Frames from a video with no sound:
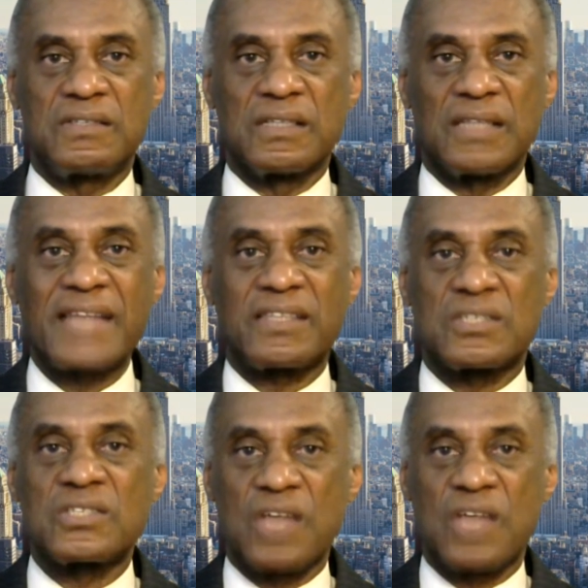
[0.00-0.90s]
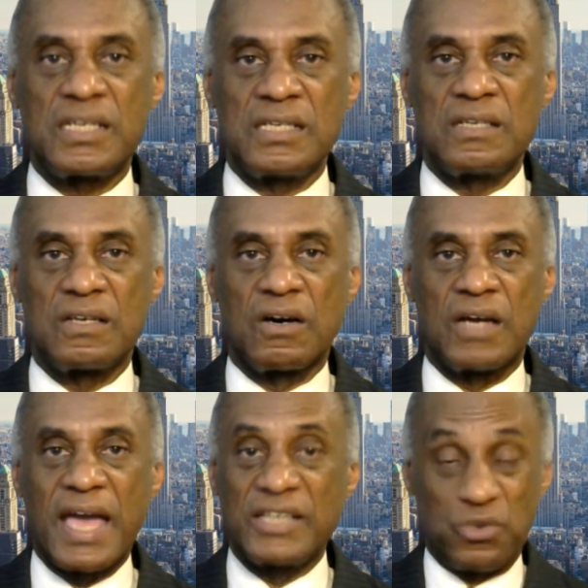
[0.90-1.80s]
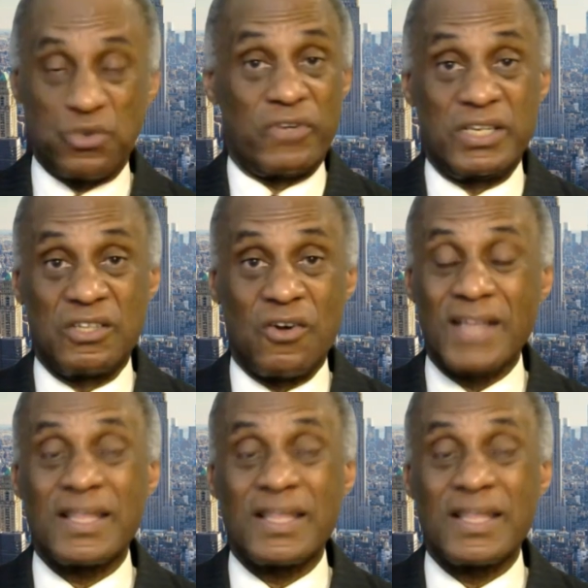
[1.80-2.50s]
like to study, as you already know,